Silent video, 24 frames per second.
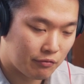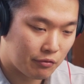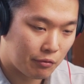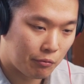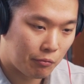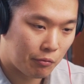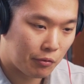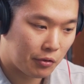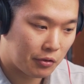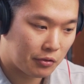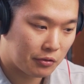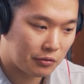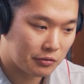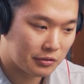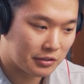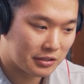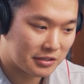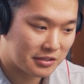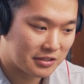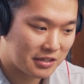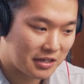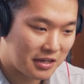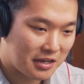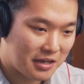of the world
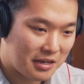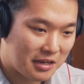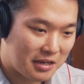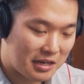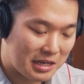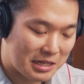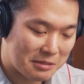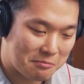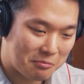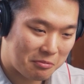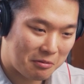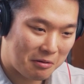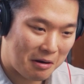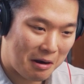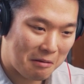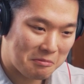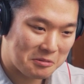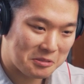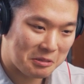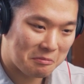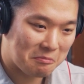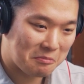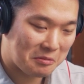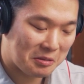is
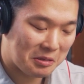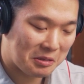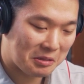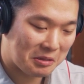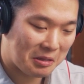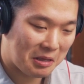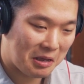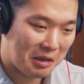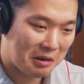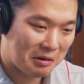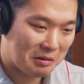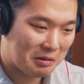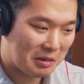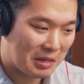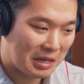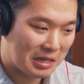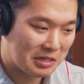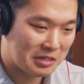perhaps something that